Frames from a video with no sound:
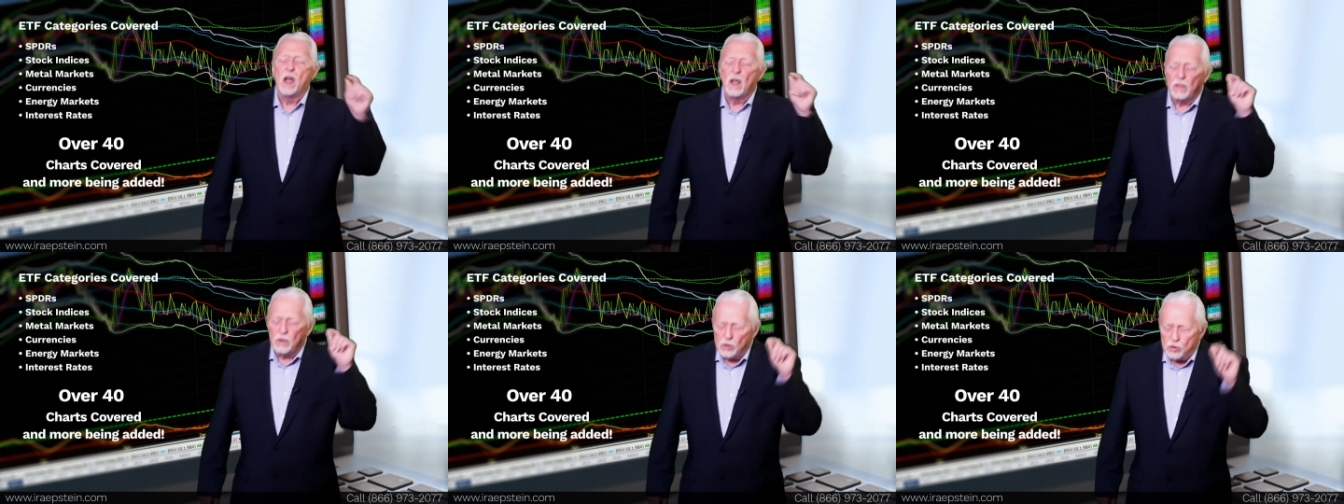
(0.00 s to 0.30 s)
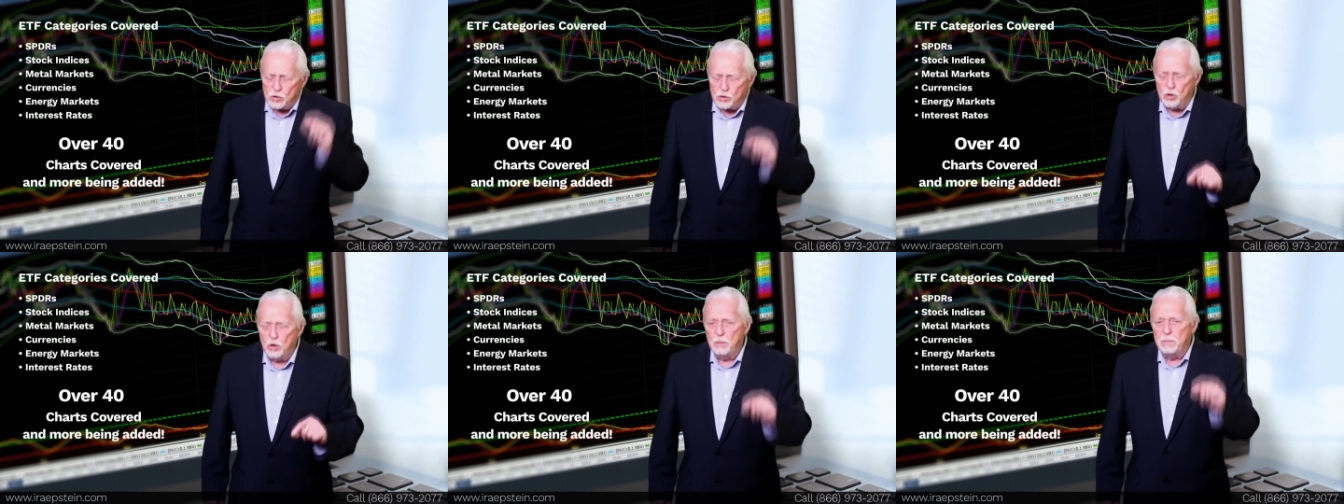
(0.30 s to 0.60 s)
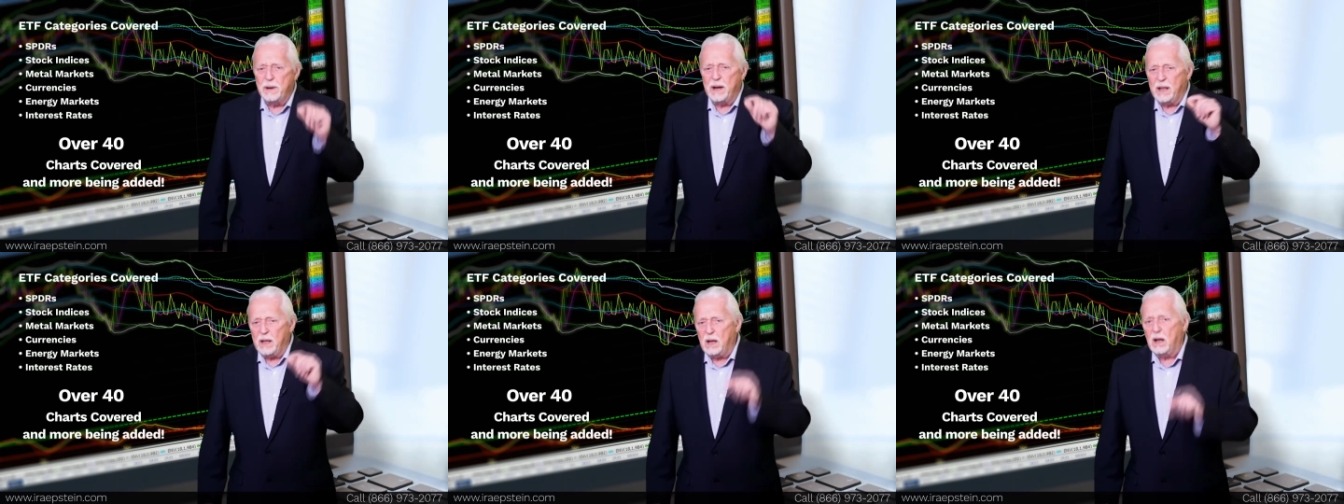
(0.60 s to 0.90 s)
There's too
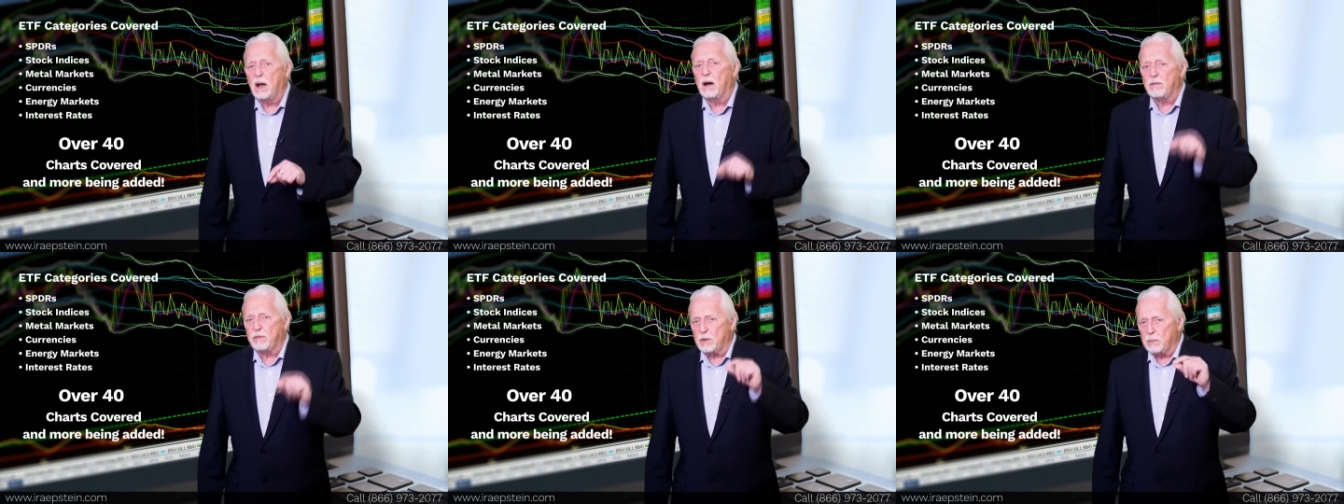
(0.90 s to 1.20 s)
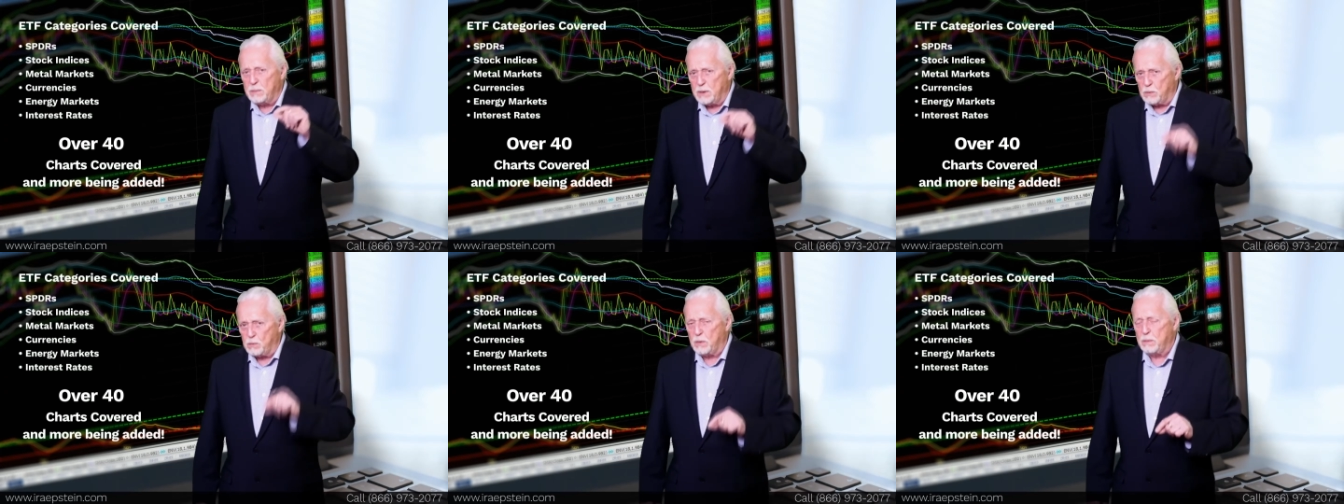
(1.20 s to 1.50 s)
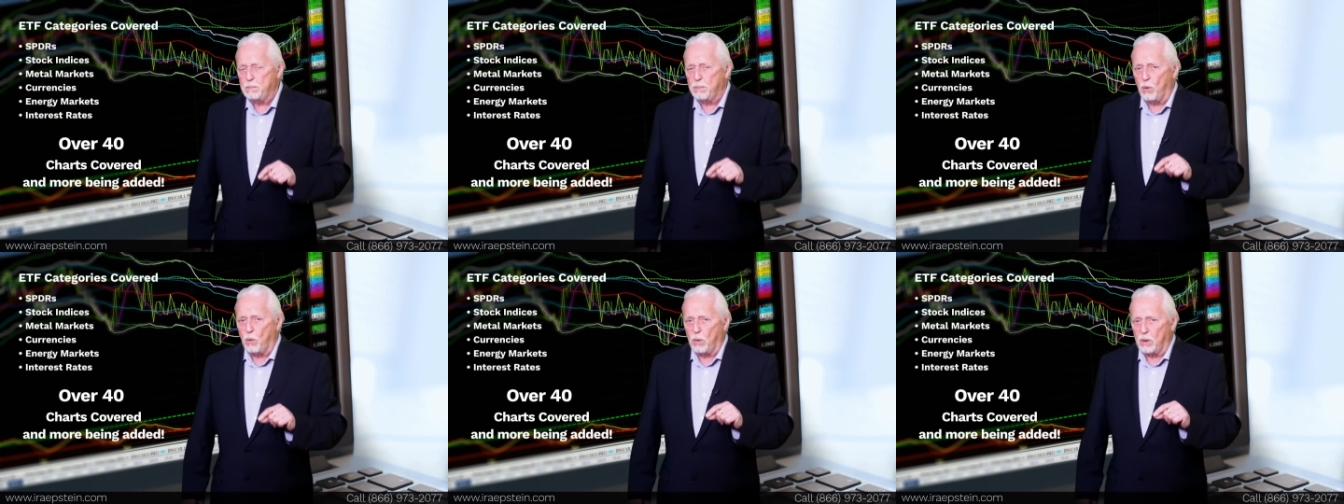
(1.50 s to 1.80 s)
many government
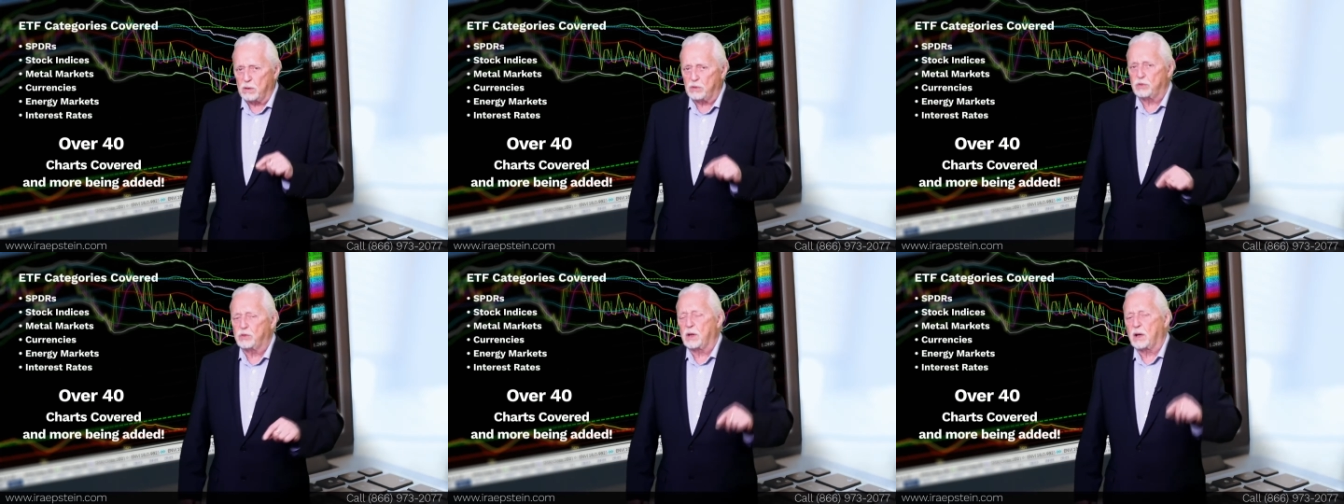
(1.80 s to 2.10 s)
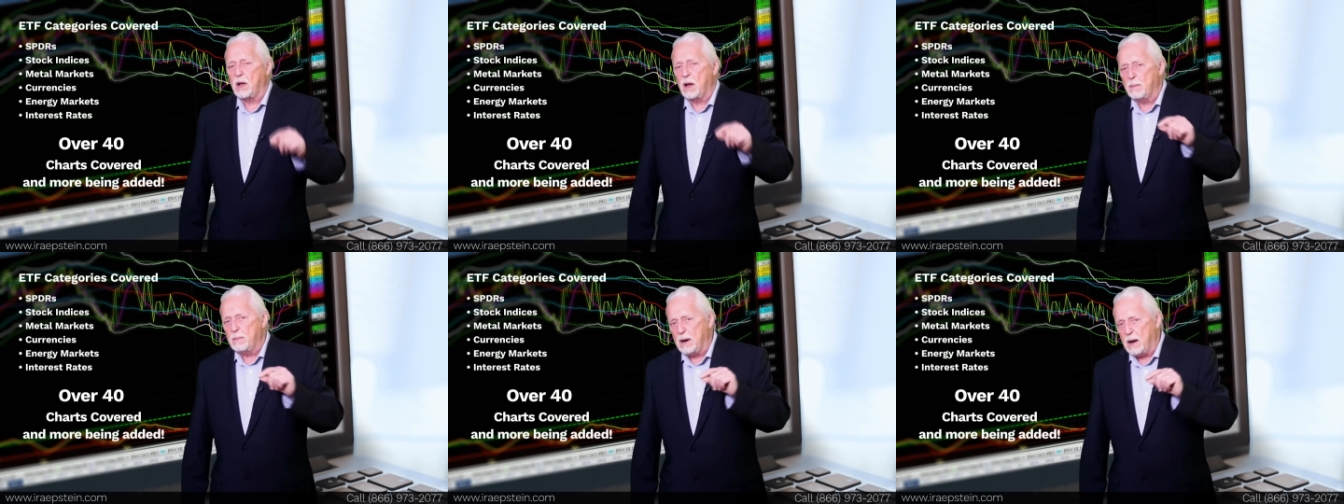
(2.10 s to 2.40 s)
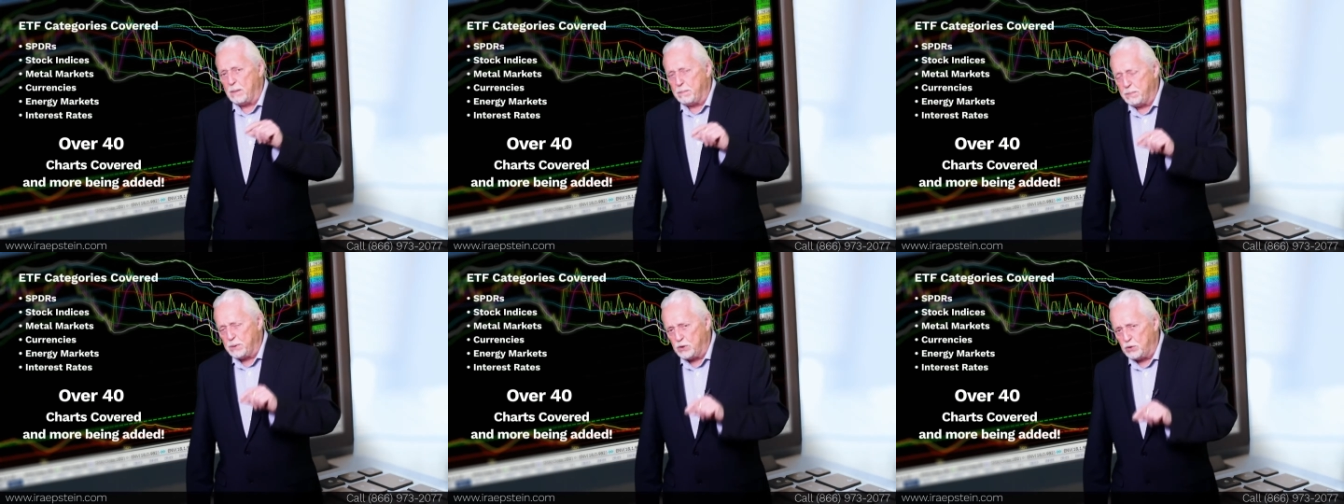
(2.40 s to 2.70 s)
reports to come
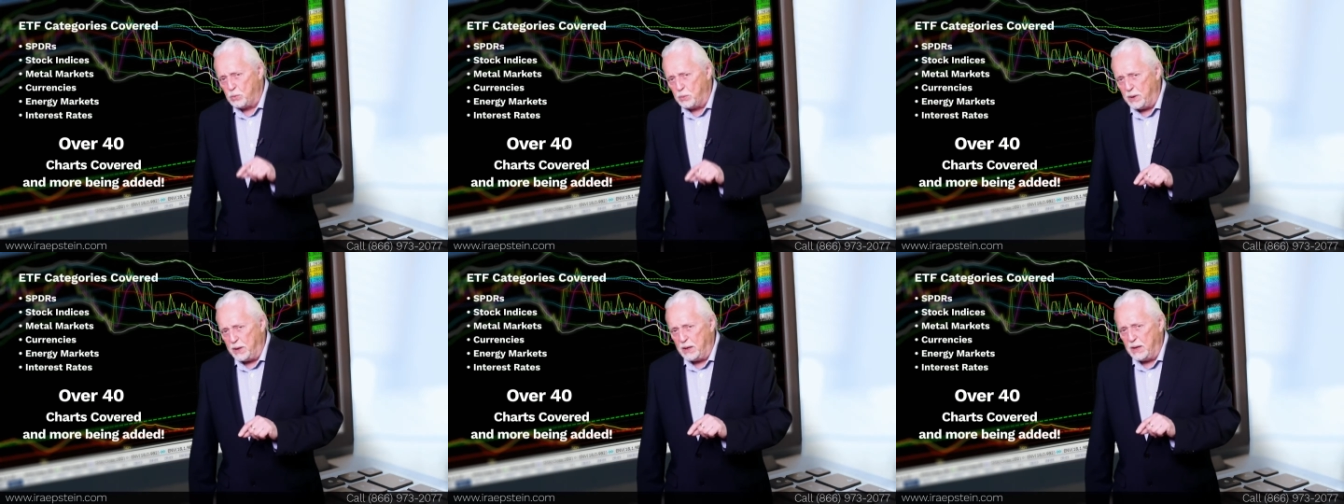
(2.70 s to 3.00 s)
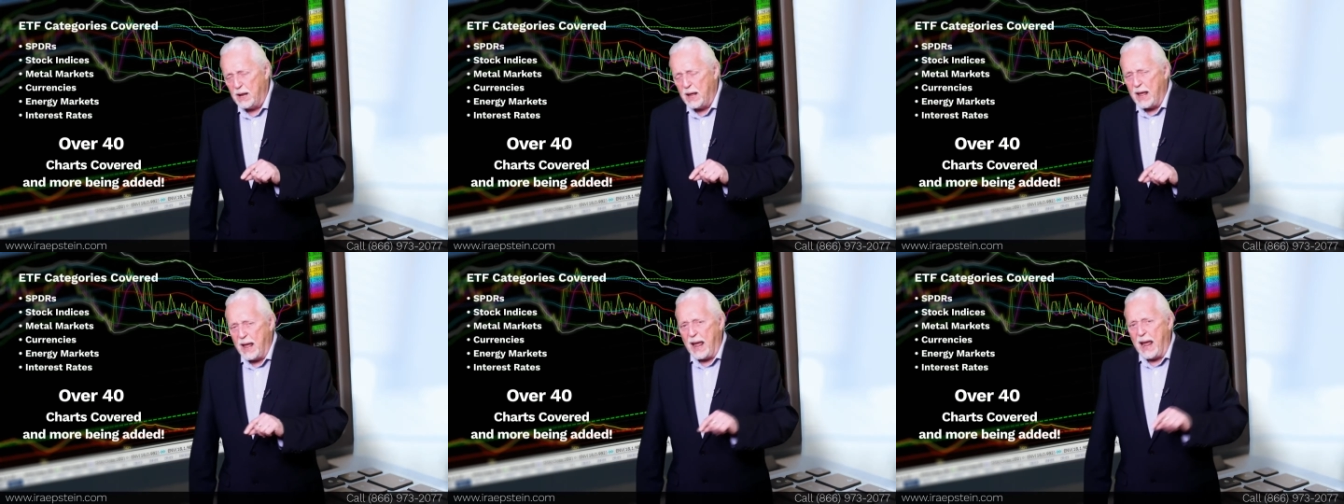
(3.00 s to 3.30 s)
out between